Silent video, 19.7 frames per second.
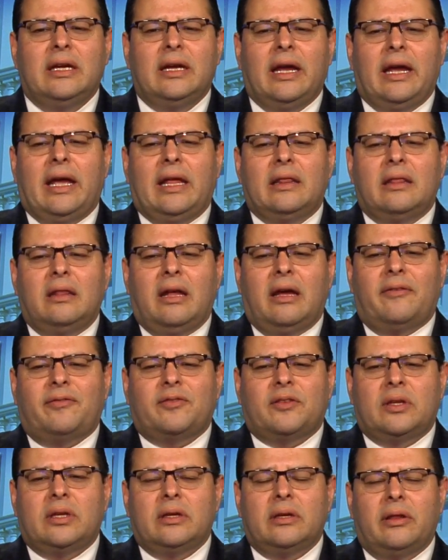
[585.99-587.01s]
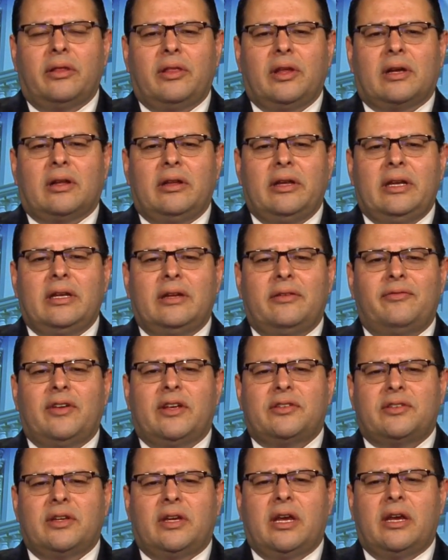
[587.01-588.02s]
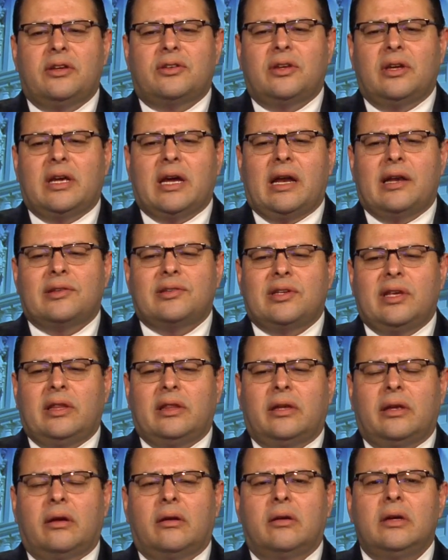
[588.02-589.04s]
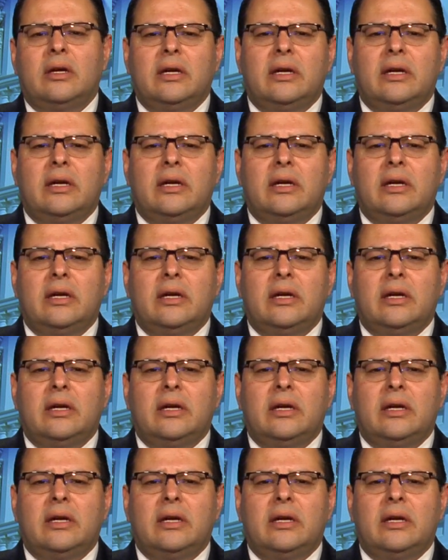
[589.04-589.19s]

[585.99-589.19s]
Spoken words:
and left the Clinton investigation kind of sitting there.